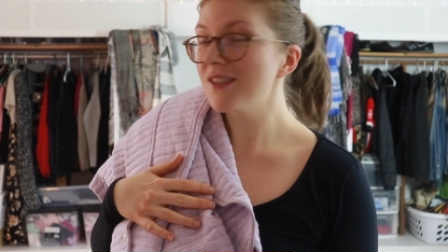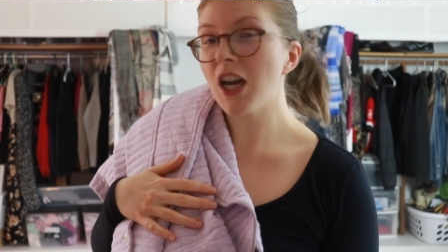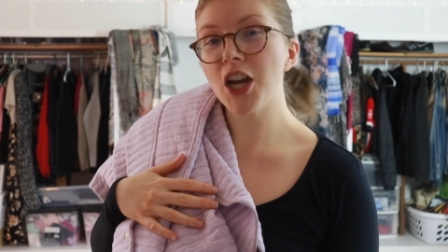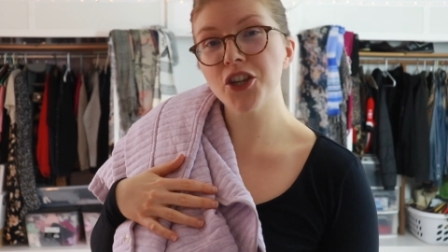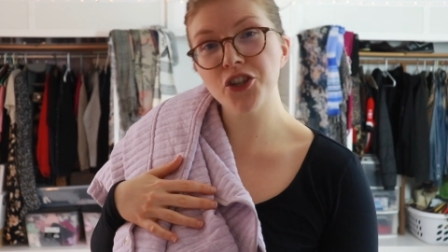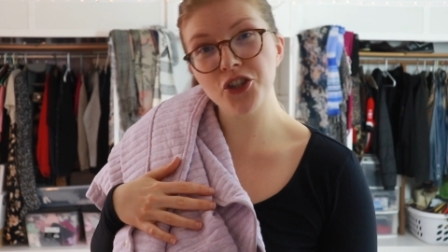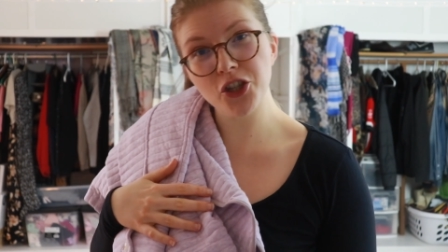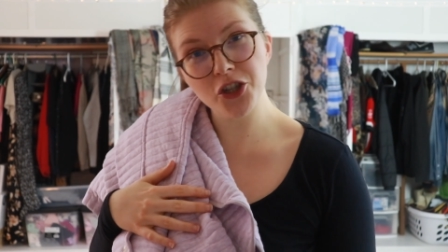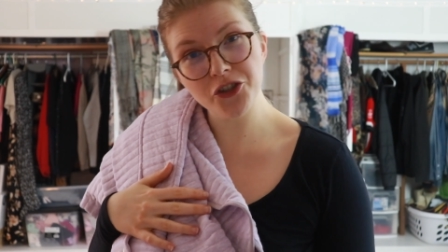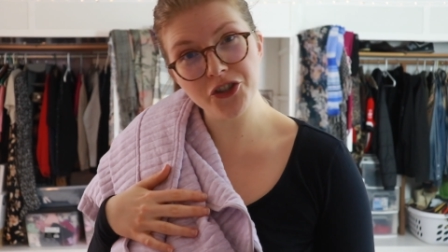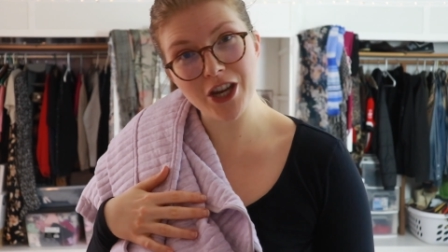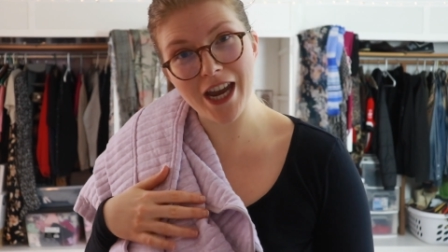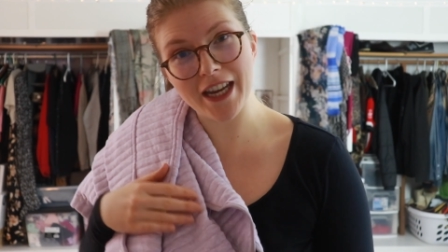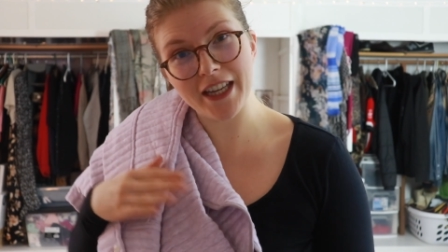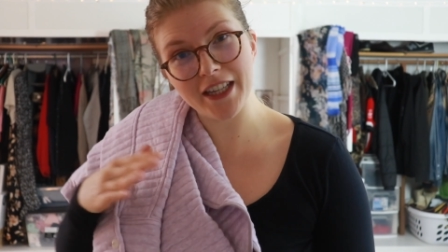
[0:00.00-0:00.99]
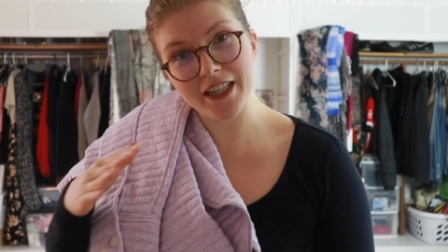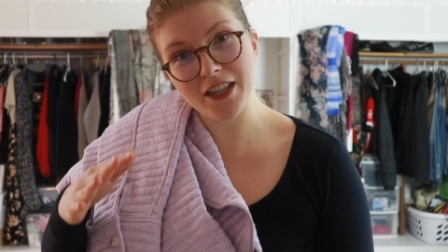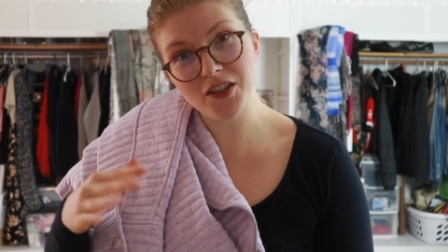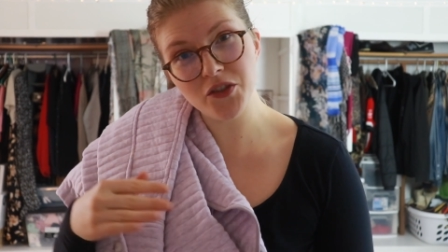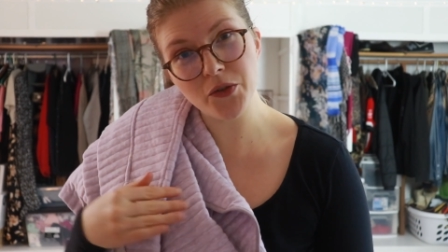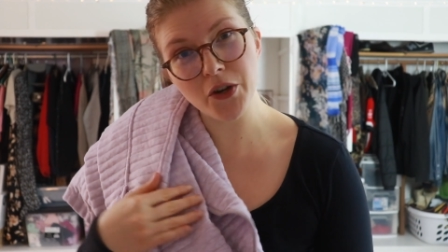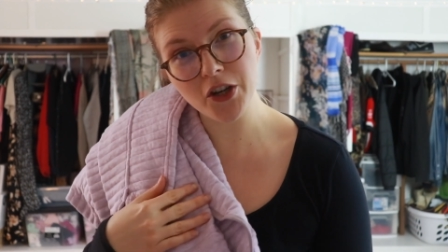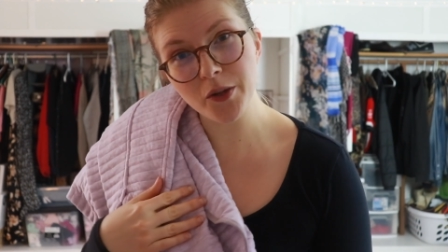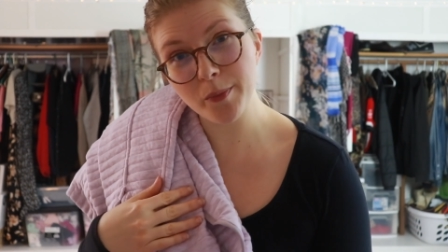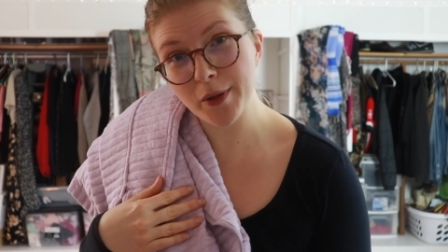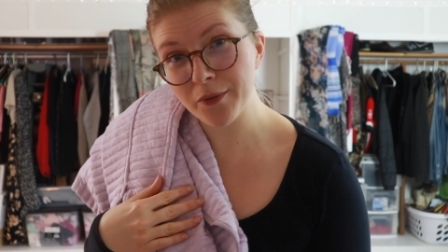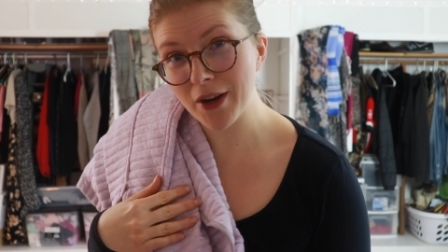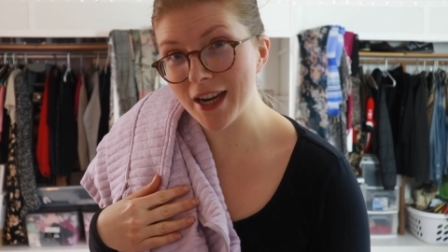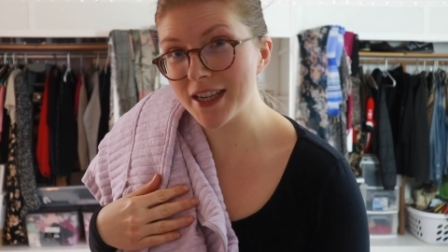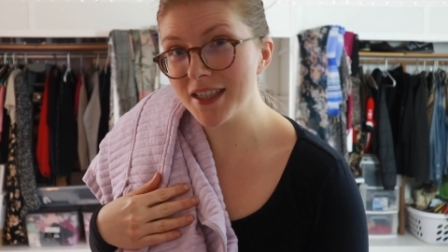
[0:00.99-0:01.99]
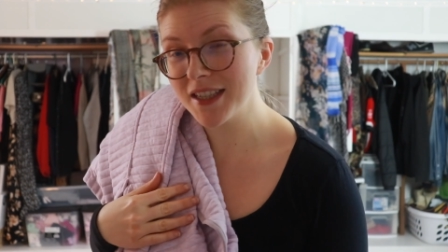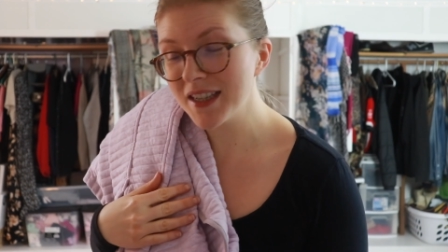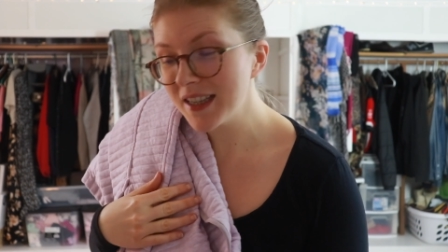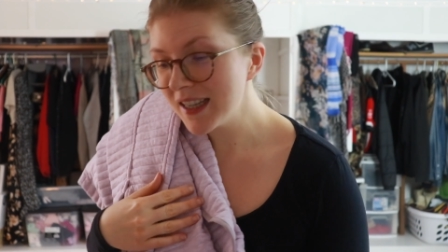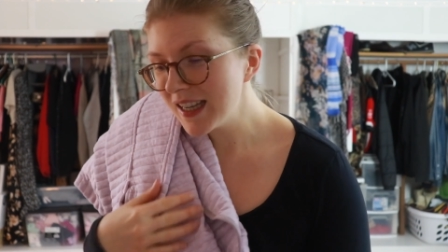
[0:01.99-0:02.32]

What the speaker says: A shirt jacket, yes, you heard me right.